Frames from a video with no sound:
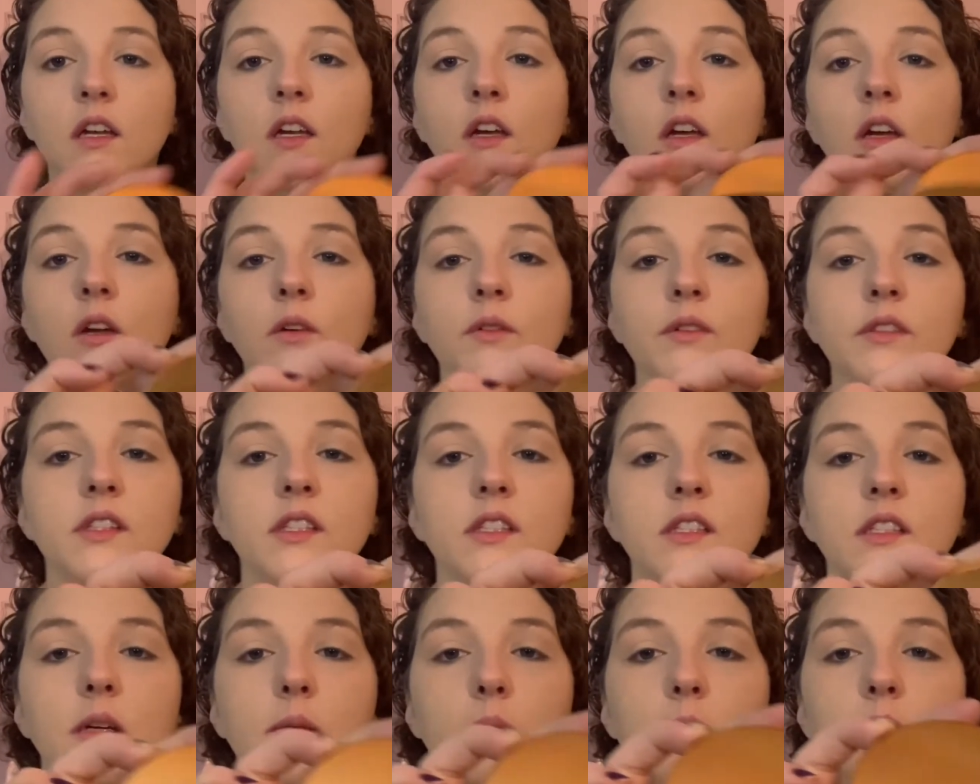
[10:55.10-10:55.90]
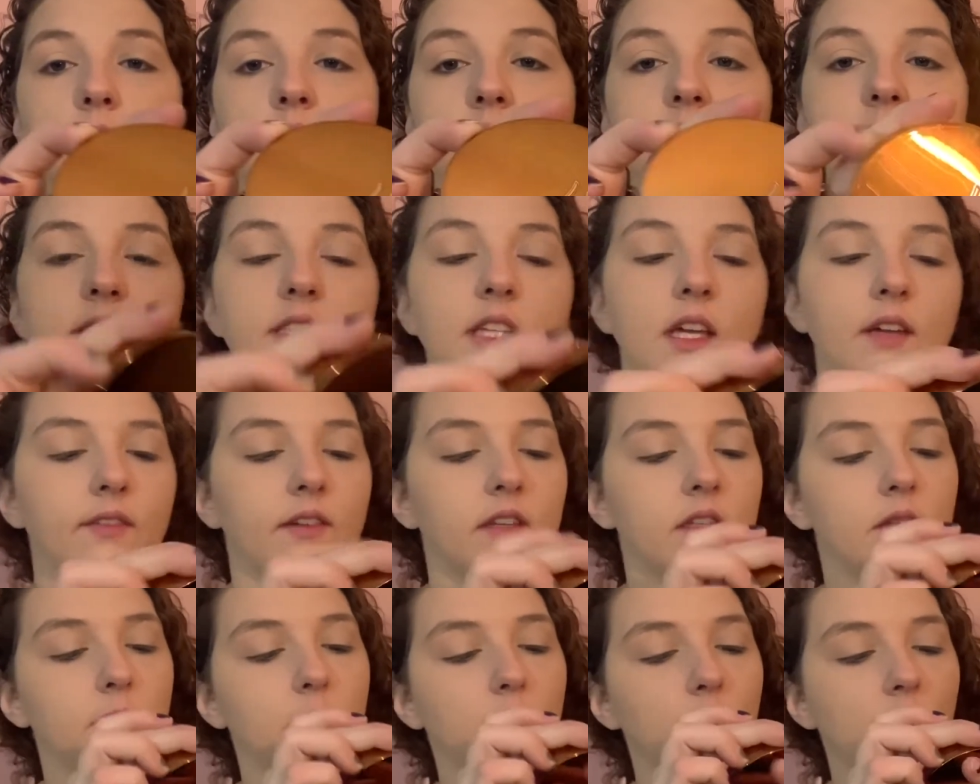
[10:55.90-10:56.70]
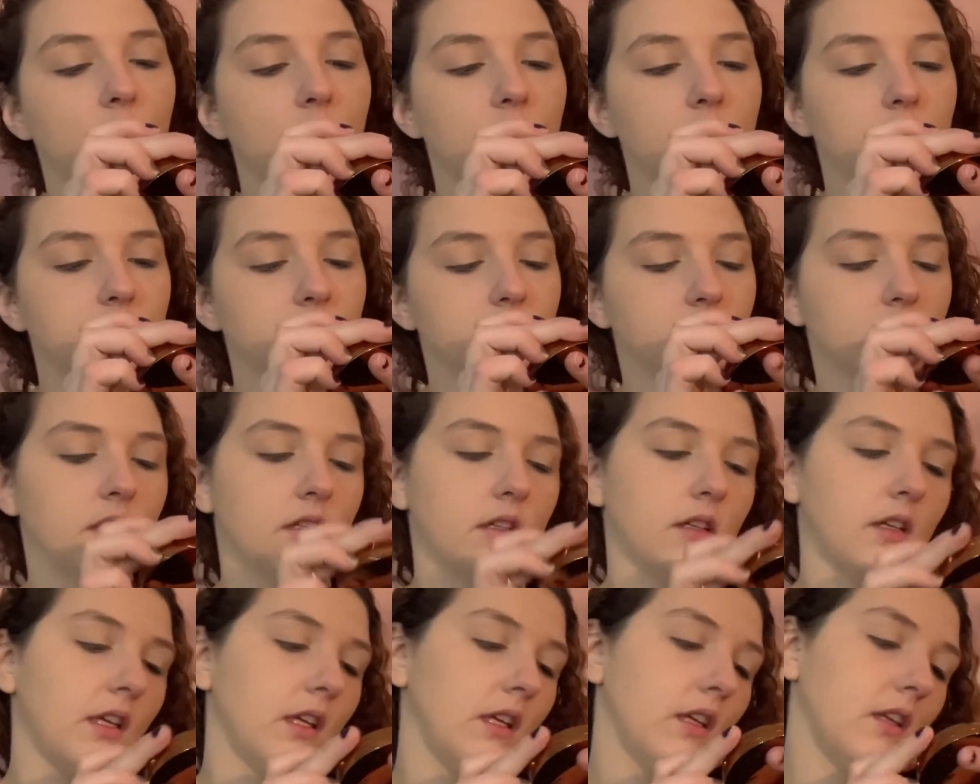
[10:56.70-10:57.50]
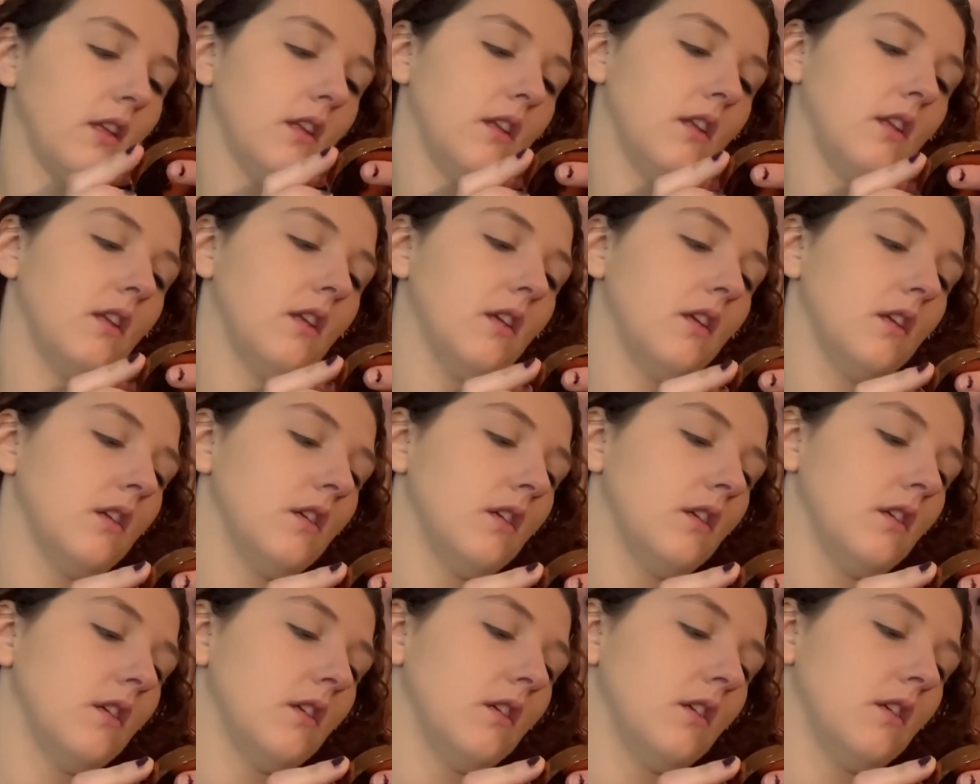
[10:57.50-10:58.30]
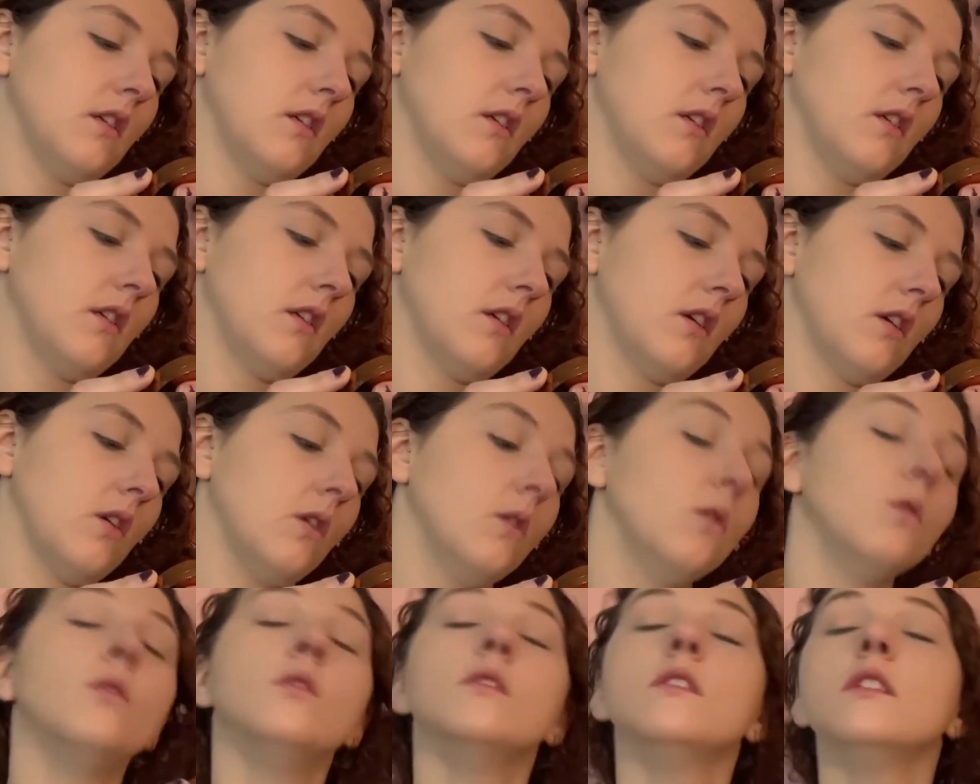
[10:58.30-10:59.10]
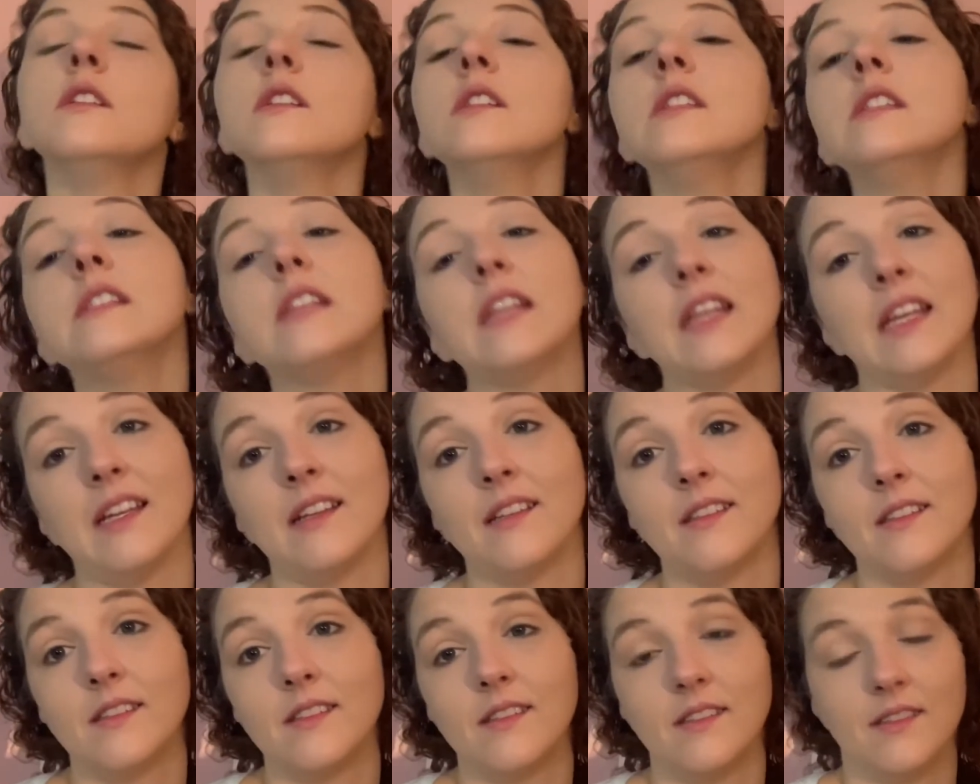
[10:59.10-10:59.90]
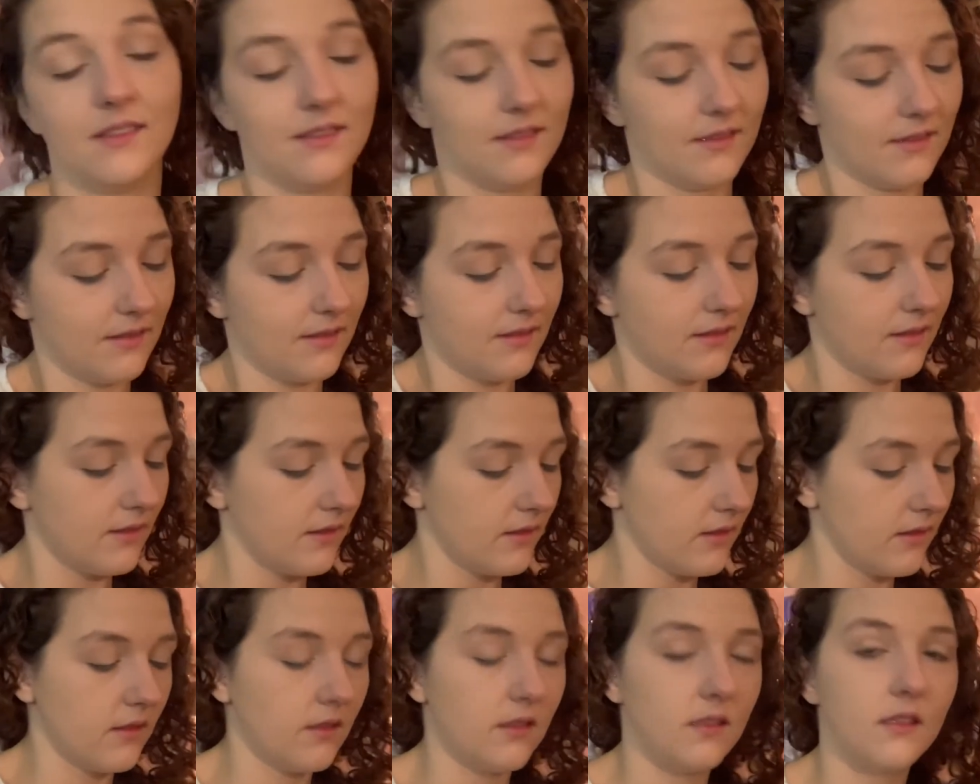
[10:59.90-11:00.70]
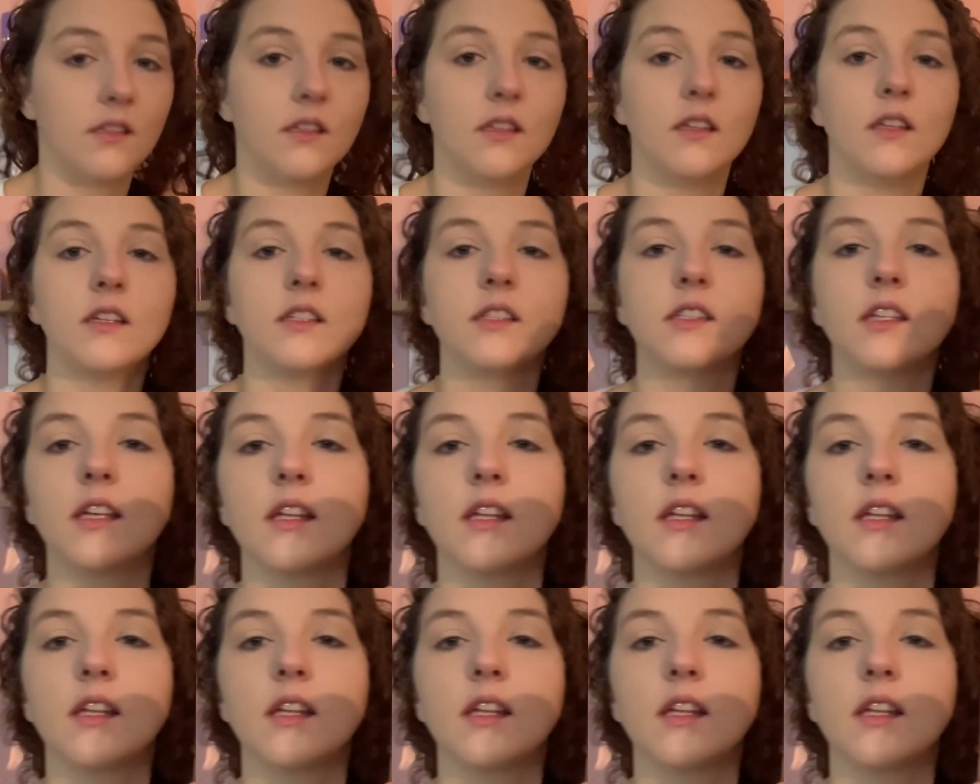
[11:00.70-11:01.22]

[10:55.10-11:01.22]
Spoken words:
with the number 7 bronzer in Golden Sands. Looks like